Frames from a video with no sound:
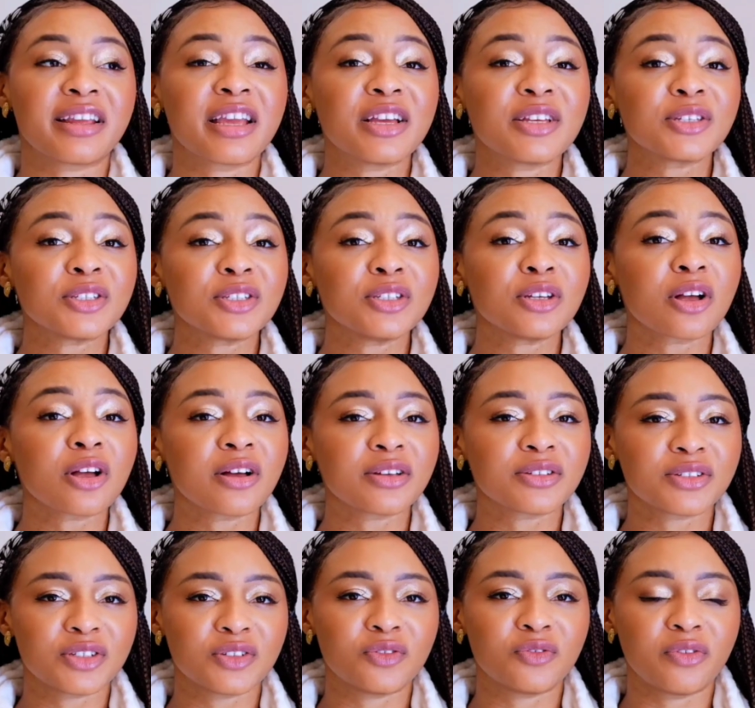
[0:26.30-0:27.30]
case you're
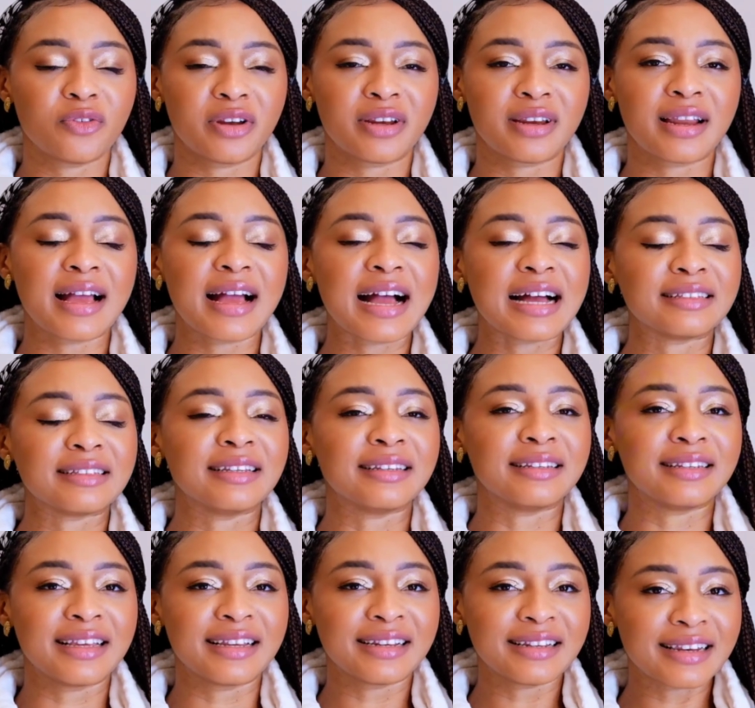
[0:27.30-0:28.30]
considering adding
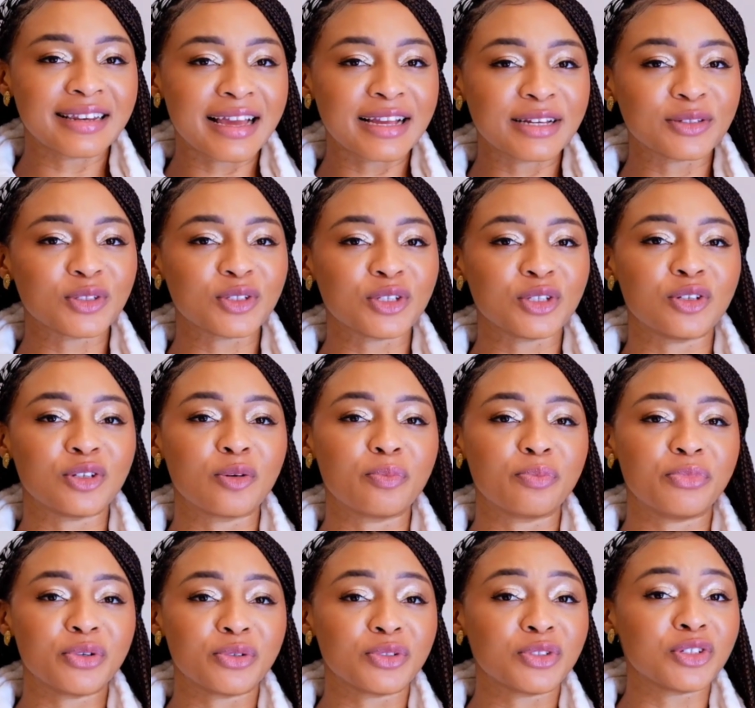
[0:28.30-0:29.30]
LED light to your
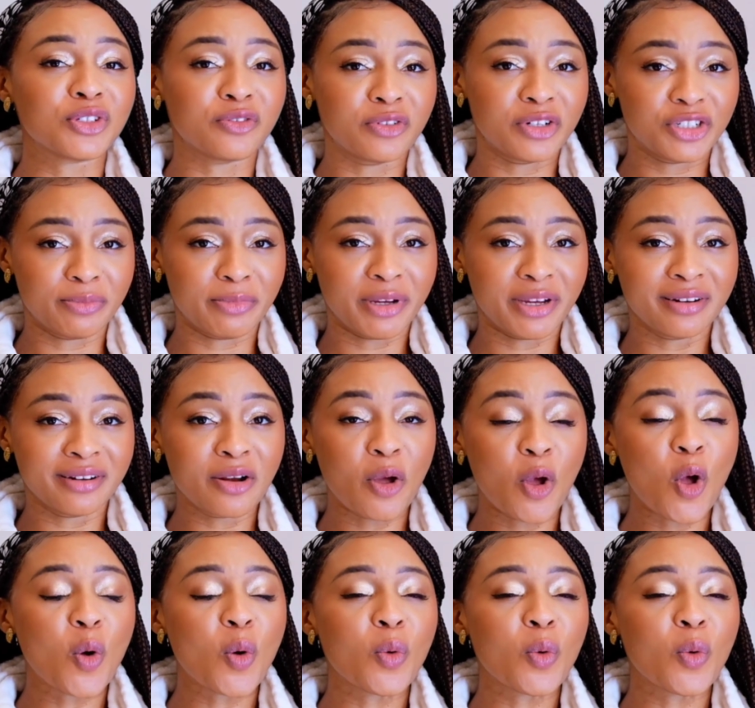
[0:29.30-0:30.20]
beauty regimen,